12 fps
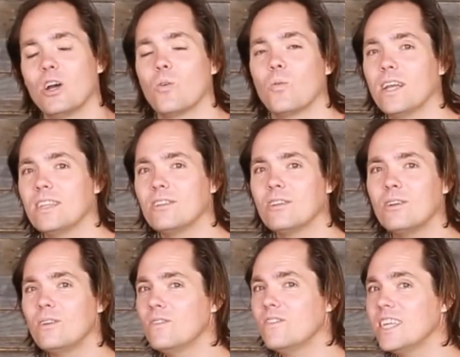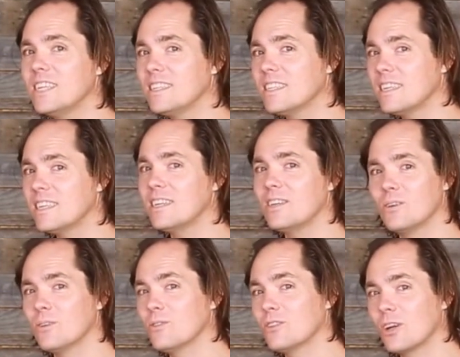went to visit
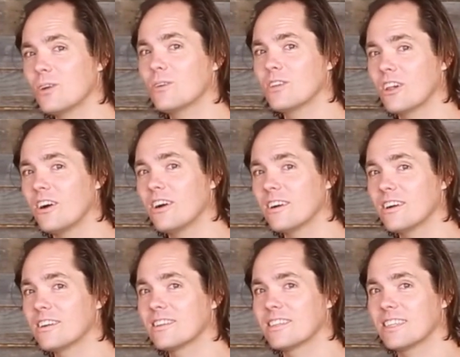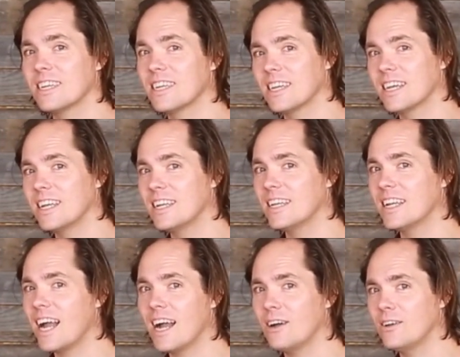old Joe Clark, sick and
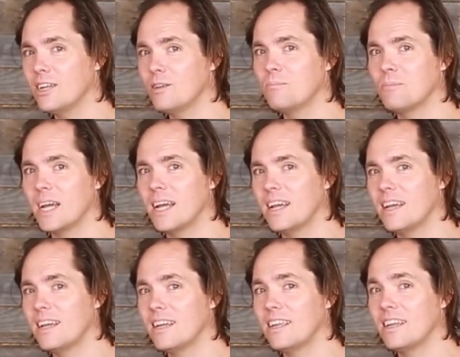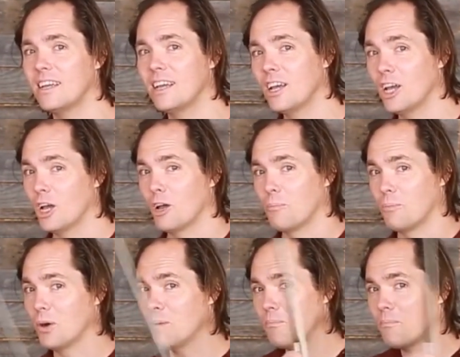down in bed.
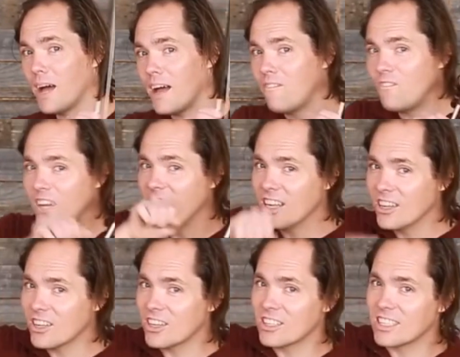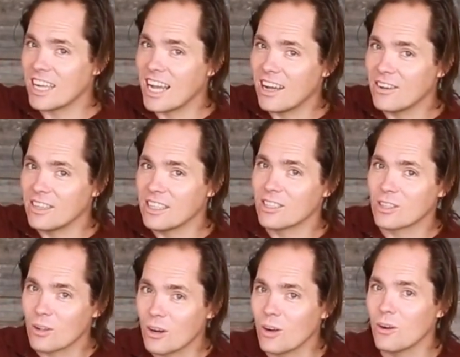Put my fingers down his
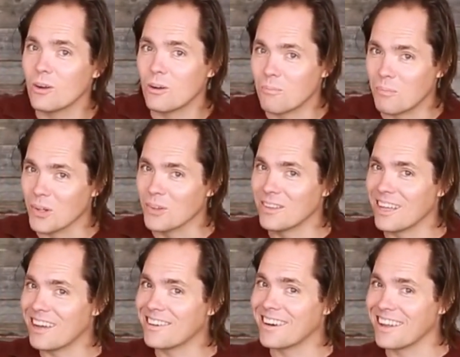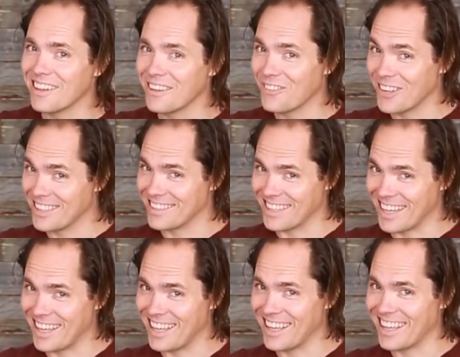throat and pulled out an elephant's
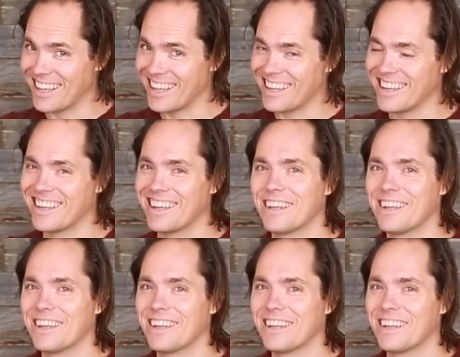head.